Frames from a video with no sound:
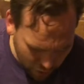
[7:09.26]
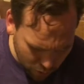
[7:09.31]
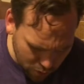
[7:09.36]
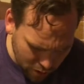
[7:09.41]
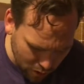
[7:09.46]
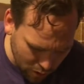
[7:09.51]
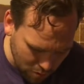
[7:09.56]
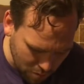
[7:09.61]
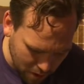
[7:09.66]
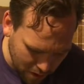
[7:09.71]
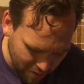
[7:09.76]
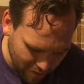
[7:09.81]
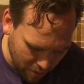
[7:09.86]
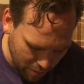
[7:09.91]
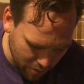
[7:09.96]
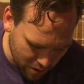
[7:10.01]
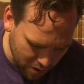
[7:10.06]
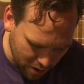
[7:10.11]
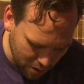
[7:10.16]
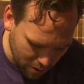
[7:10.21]
else that was meant to
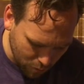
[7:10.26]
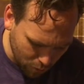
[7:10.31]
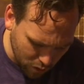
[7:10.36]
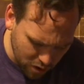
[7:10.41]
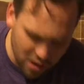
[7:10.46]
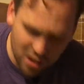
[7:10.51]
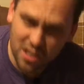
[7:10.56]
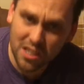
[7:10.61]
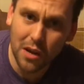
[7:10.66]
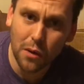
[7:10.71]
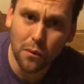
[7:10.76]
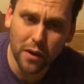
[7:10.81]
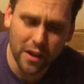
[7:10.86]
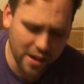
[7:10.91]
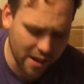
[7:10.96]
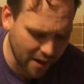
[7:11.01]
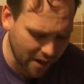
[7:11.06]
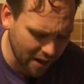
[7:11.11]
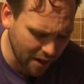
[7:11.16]
represent. Was it Celtic?